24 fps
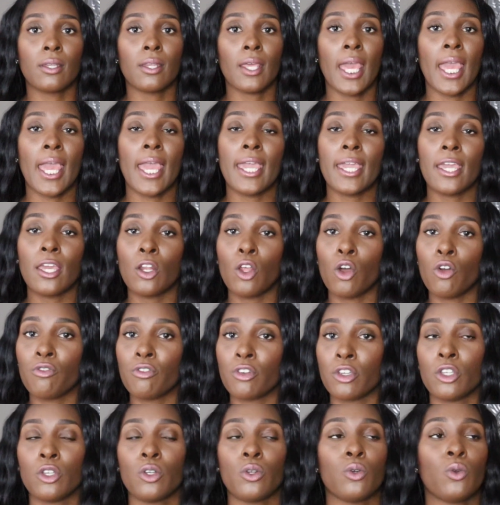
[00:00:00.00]
hanging
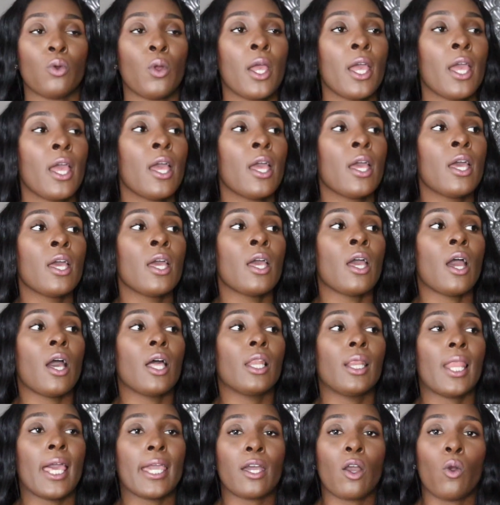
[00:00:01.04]
over you
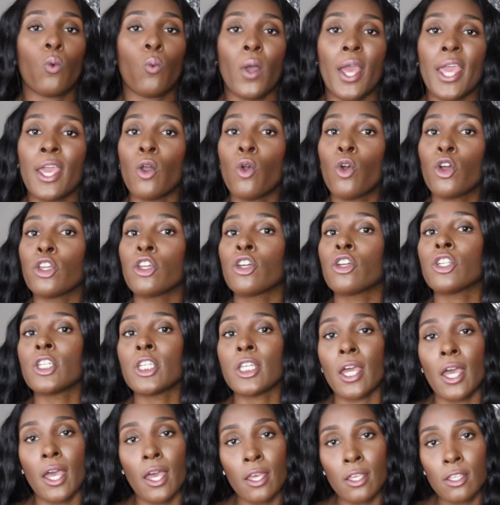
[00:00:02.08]
like a weight on your
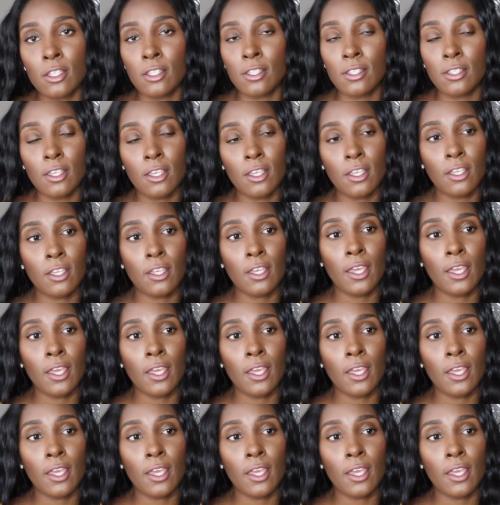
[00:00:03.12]
chest.